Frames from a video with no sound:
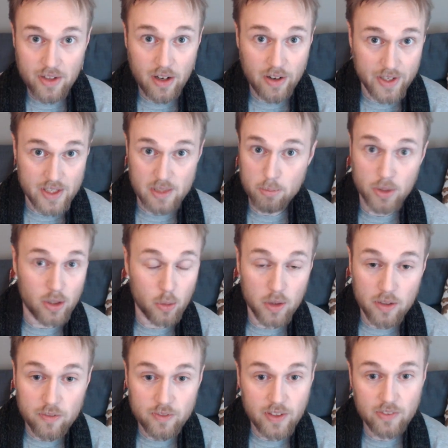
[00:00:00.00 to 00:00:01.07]
honest, but
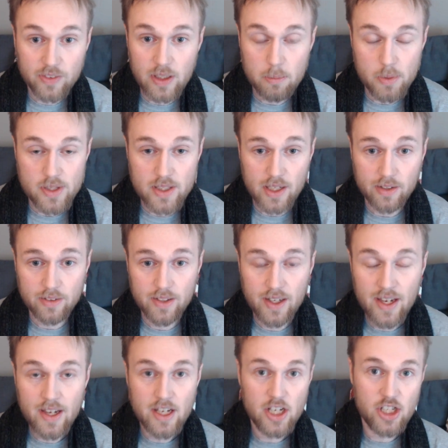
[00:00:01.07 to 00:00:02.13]
only fifty percent,
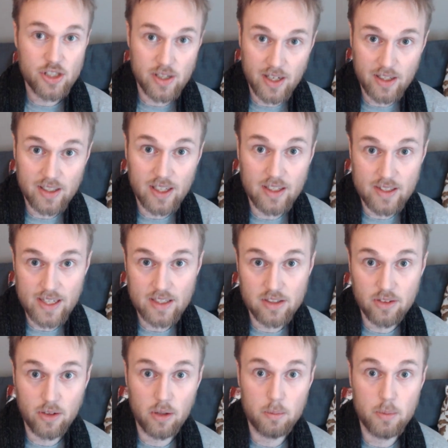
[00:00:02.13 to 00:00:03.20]
sharing a
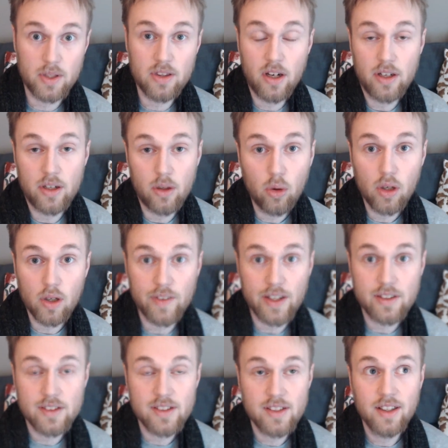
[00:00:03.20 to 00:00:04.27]
little, but not all of
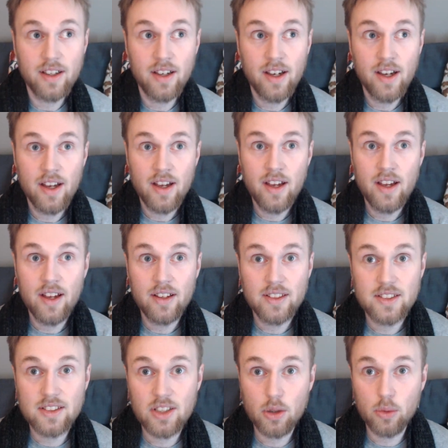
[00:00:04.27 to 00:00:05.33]
it.
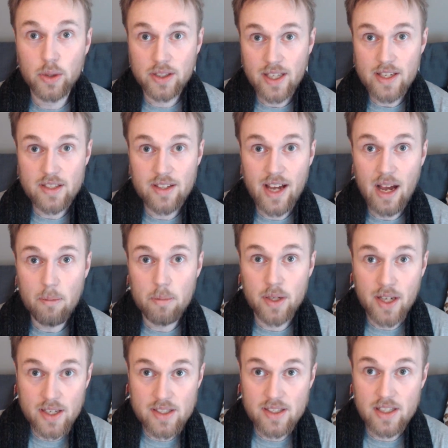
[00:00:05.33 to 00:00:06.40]
So what tends to happen
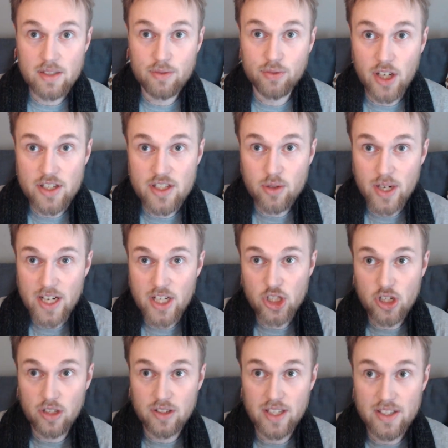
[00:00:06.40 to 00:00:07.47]
is this
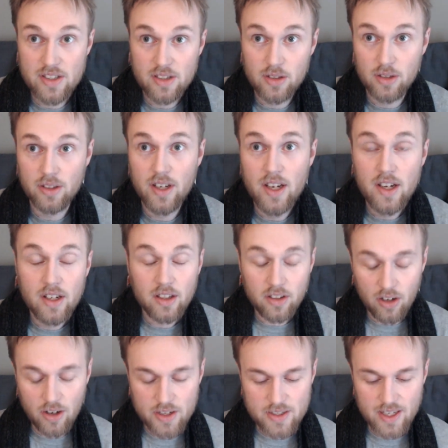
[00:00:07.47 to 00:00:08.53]
frustration tends to
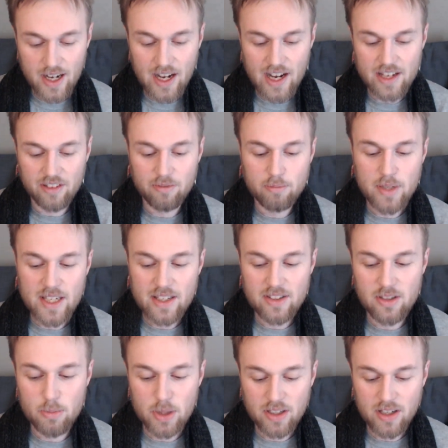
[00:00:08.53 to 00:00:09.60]
cause the I N F P
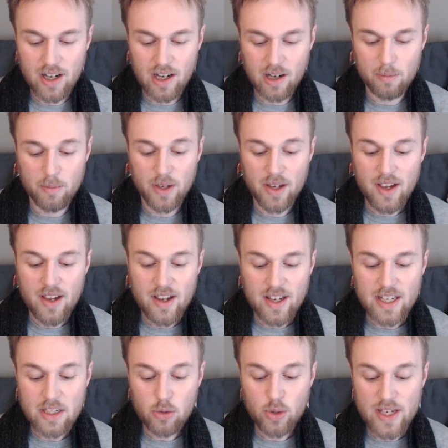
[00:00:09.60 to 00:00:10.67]
to become
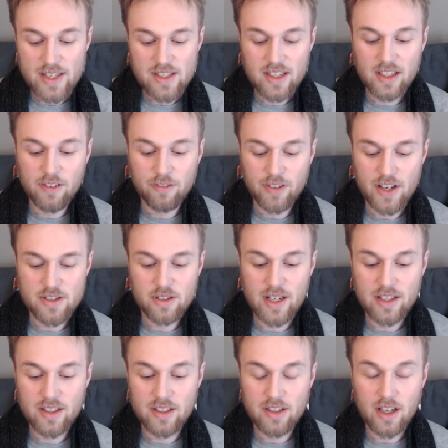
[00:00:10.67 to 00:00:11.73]
increasingly
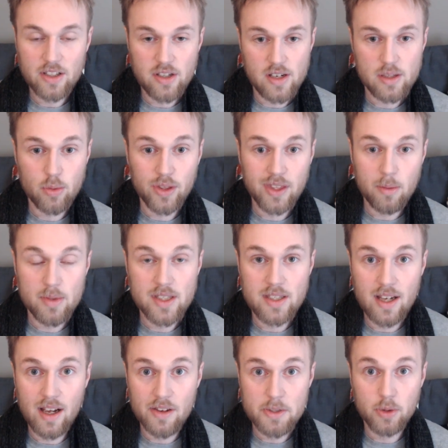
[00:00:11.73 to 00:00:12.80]
frustrated, not just with
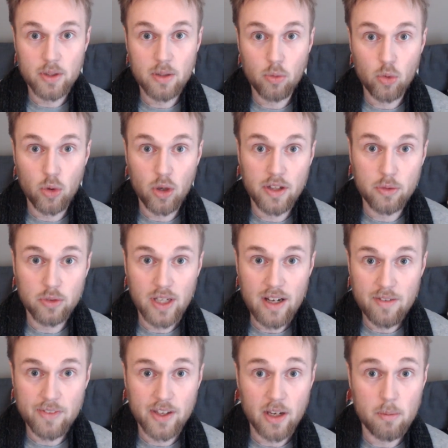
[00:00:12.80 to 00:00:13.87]
themselves, with the world
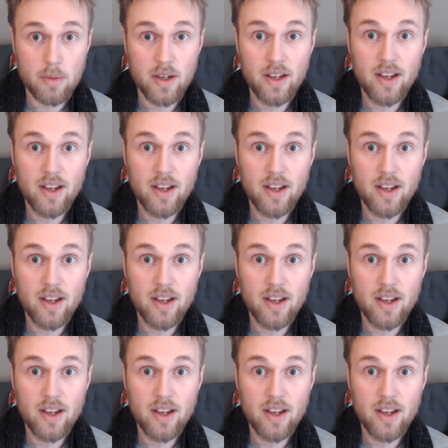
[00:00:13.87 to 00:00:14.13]
around them.